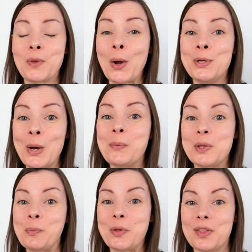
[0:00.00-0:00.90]
I know with
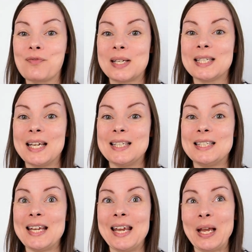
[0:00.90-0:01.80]
the Bothy Threads
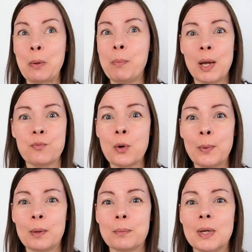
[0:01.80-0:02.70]
kits it can be a
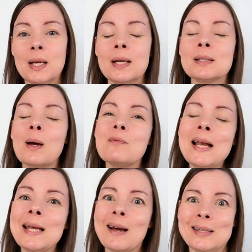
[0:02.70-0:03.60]
problem. So I'm
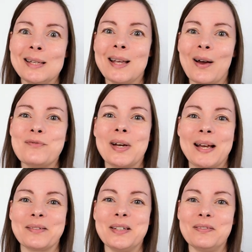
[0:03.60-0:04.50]
really gutted that I've run
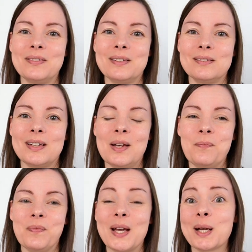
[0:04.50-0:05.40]
out of
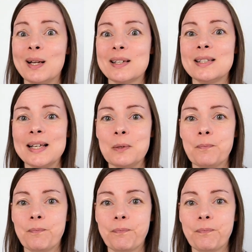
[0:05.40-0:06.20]
a colour still.